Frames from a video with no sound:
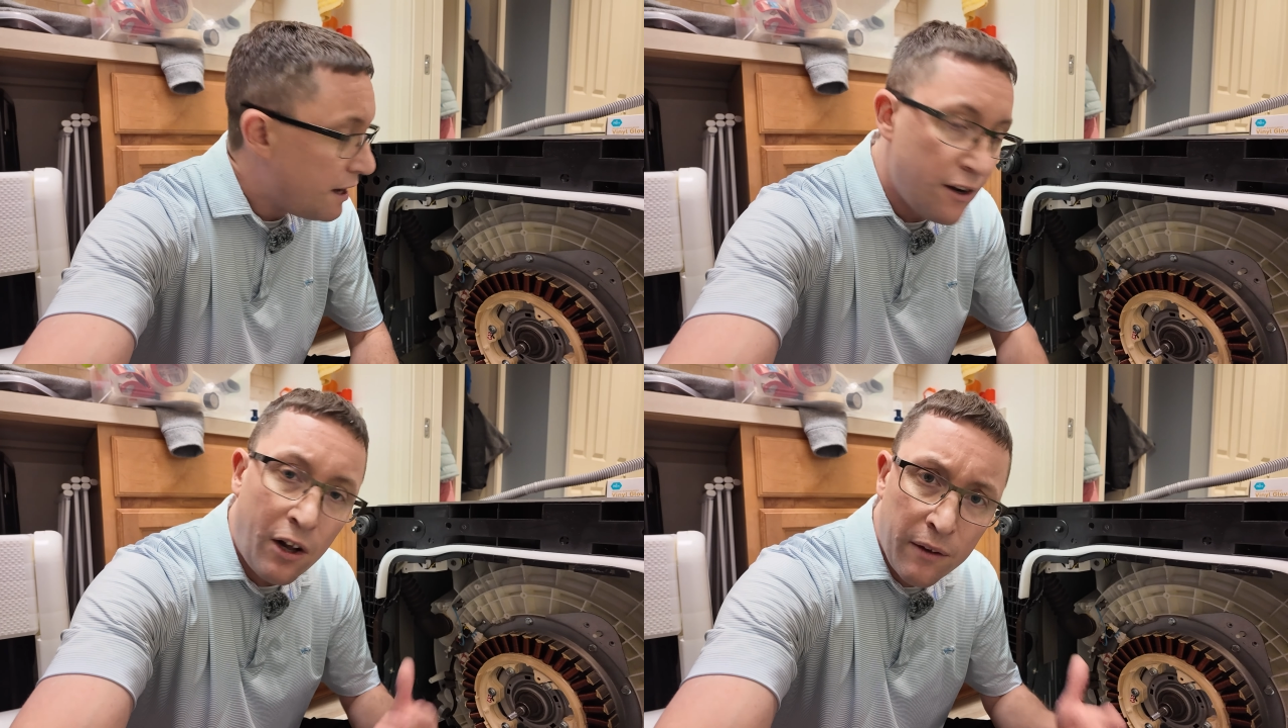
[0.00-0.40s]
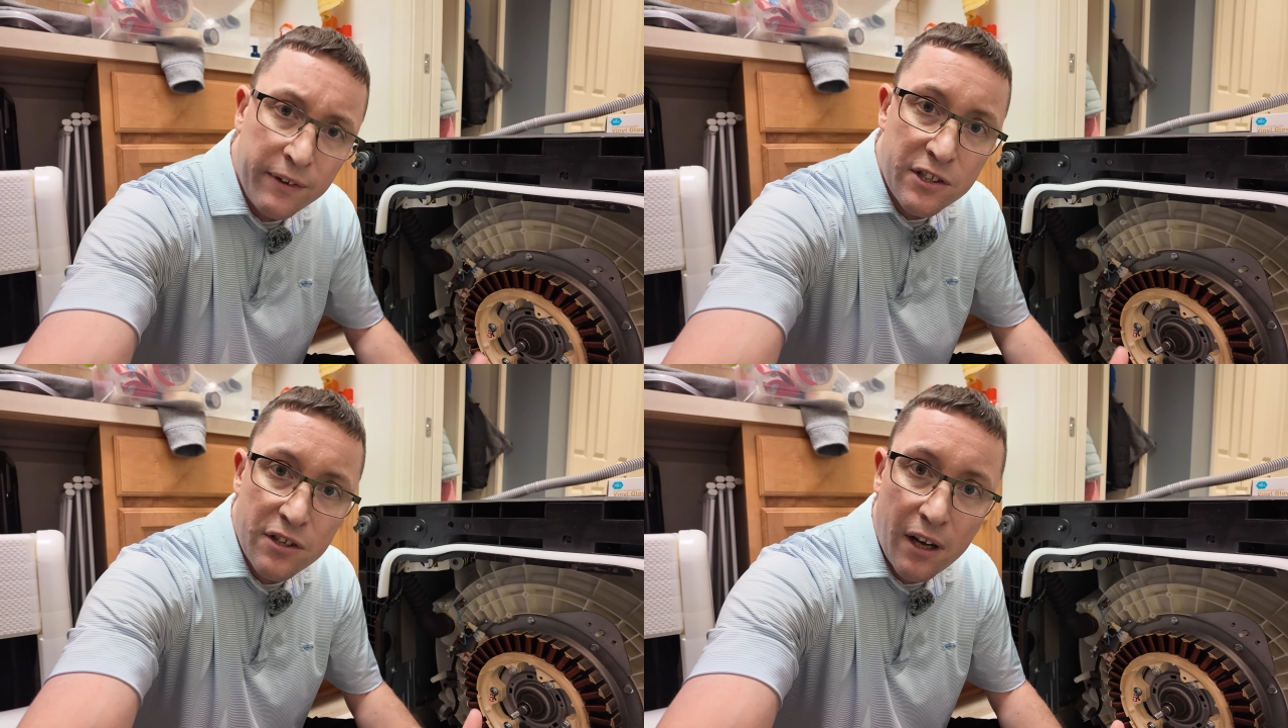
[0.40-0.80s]
and all of
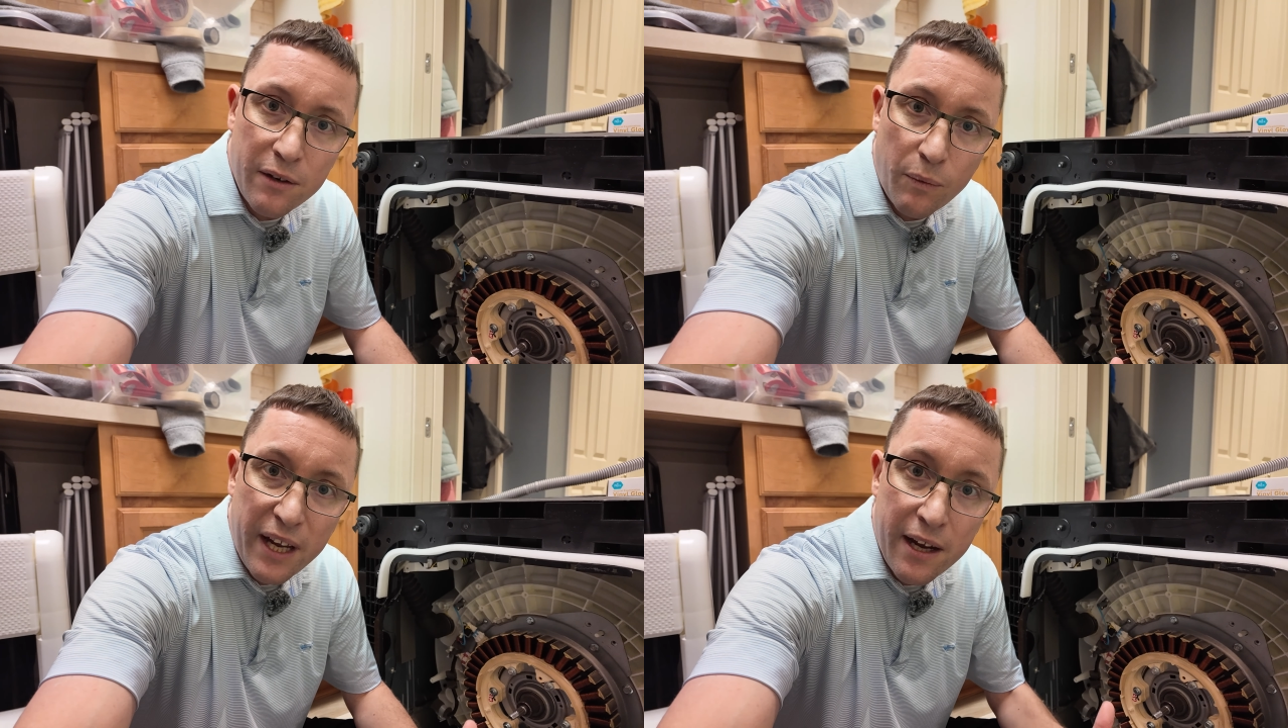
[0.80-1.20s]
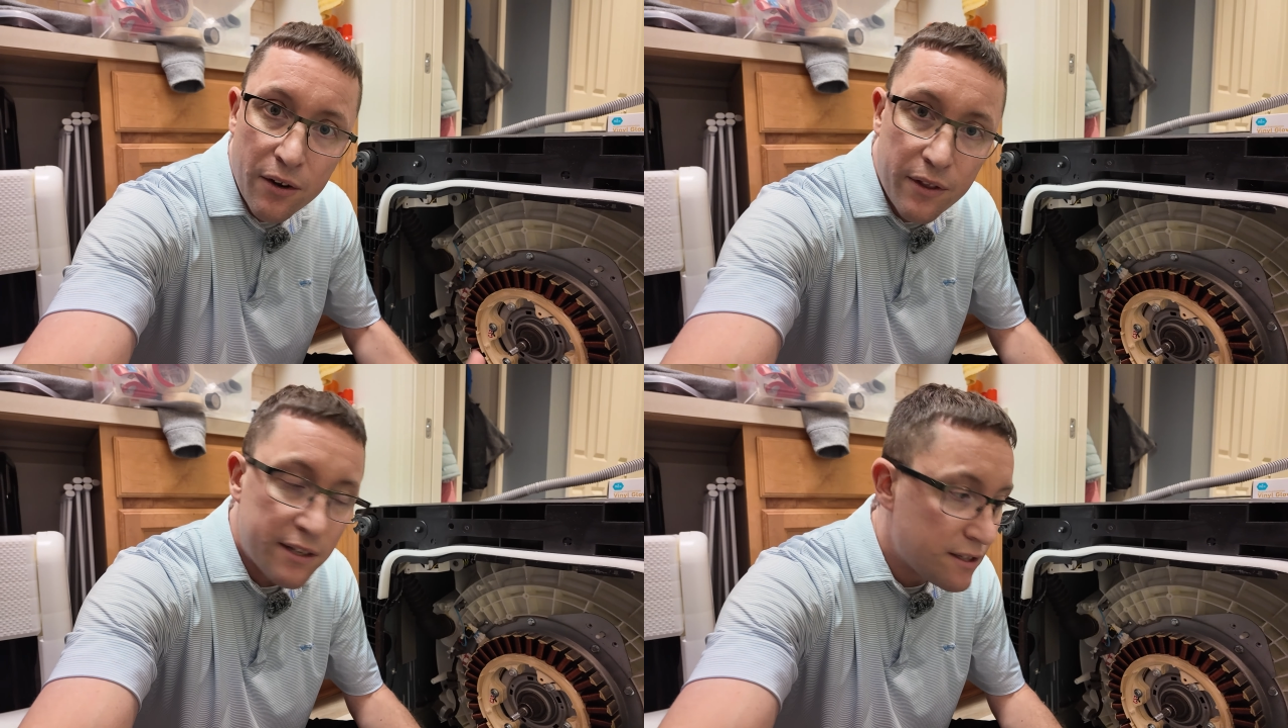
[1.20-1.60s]
a sudden we
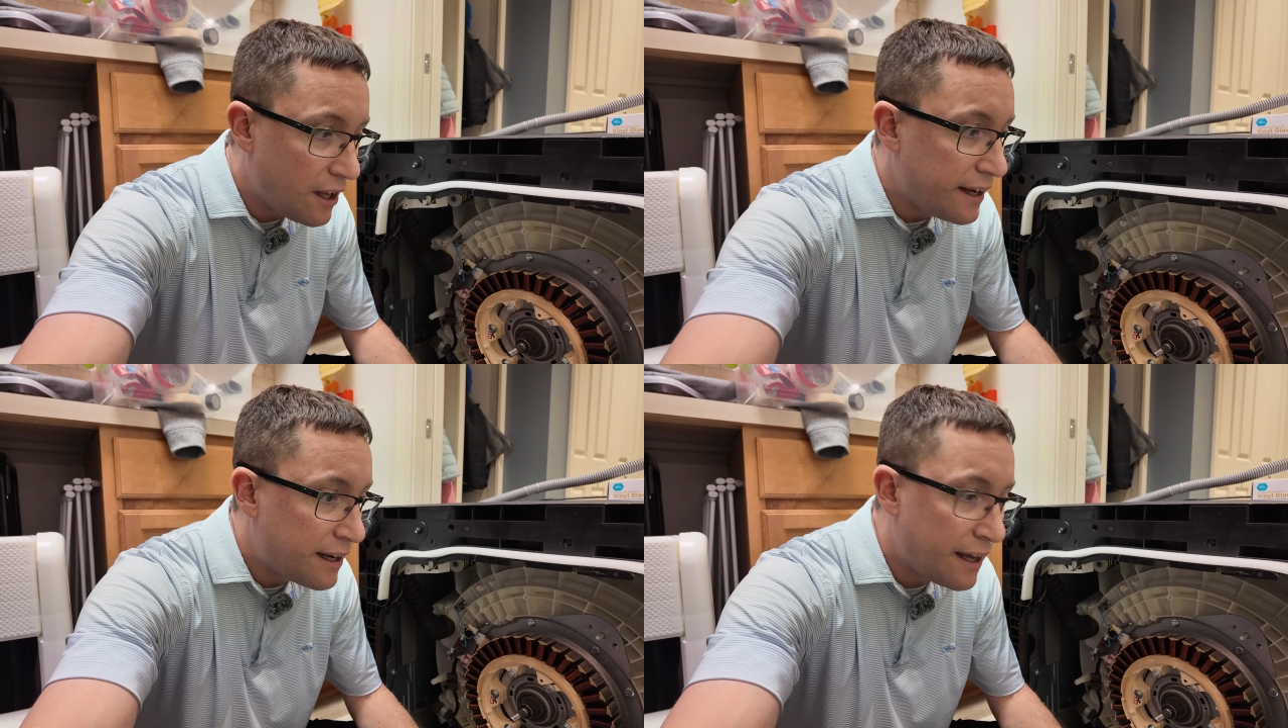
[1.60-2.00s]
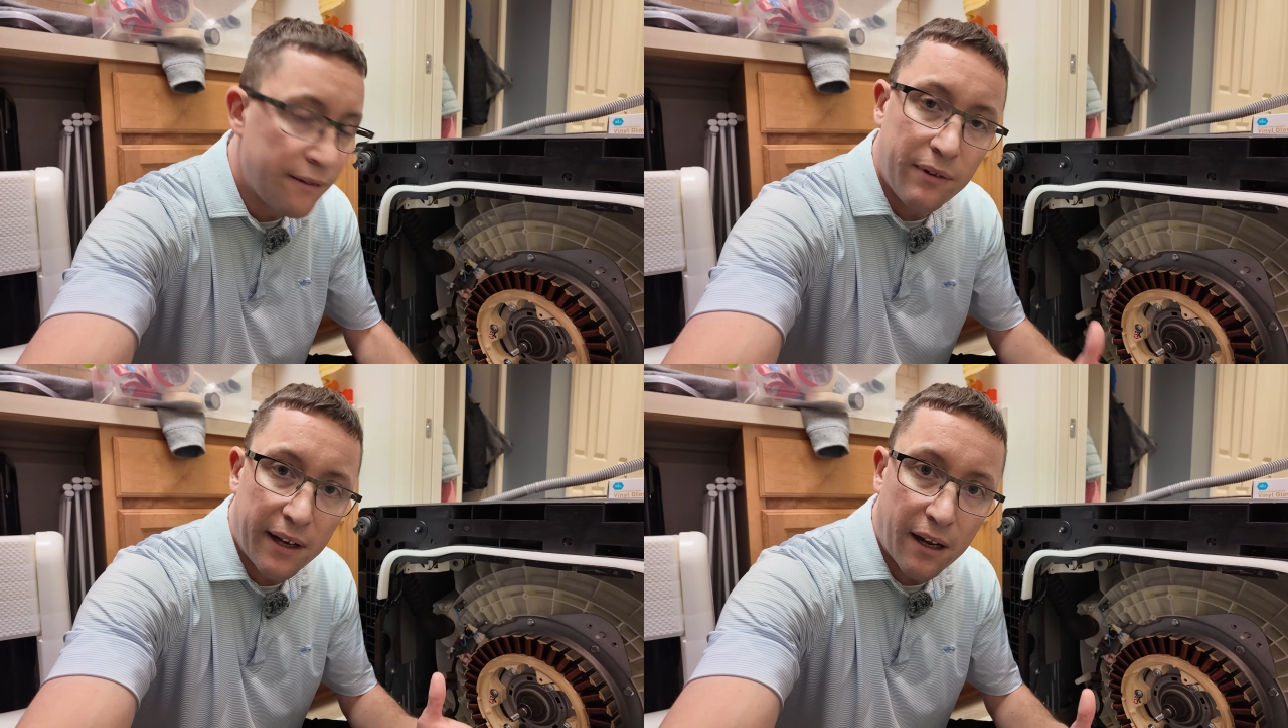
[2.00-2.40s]
hear this kind
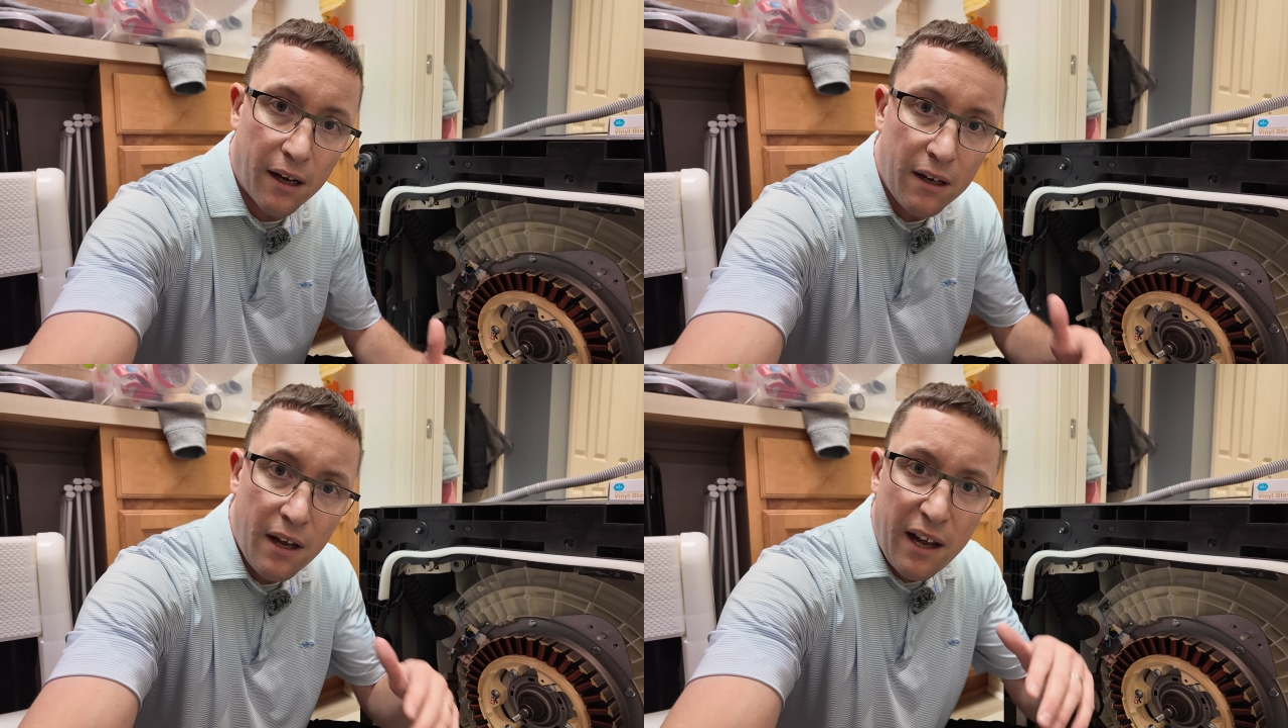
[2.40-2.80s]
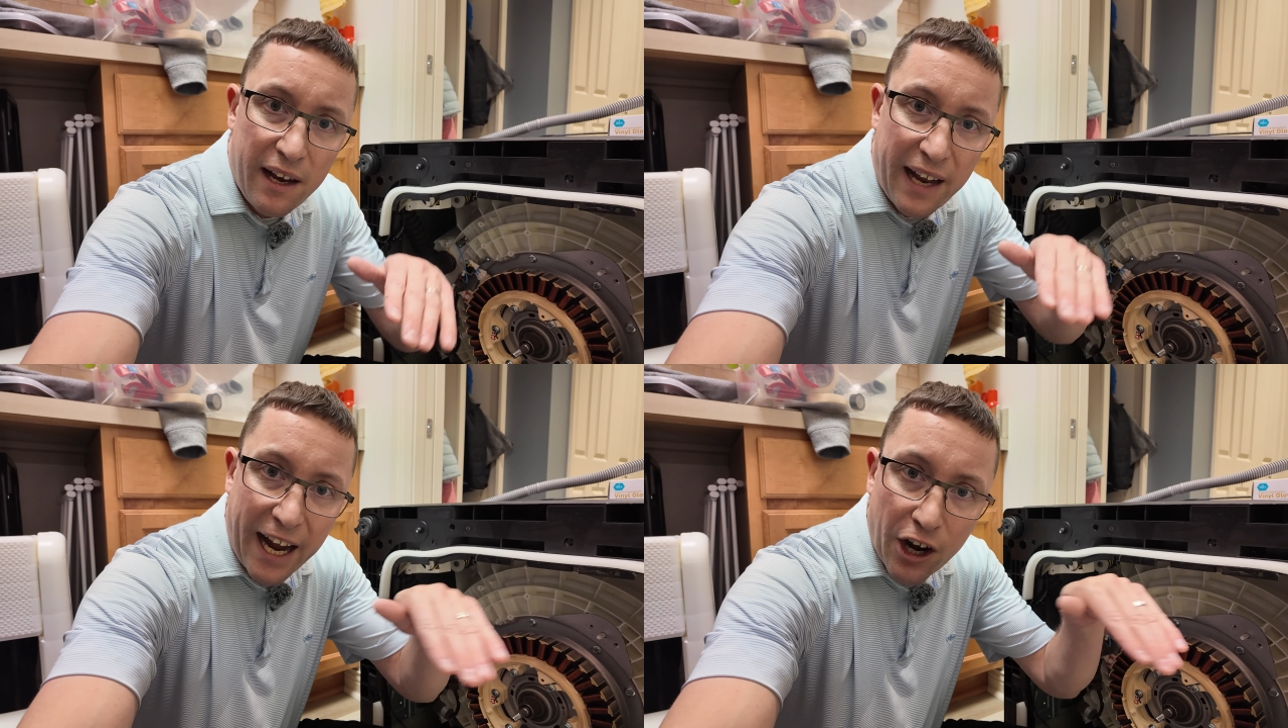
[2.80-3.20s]
of like an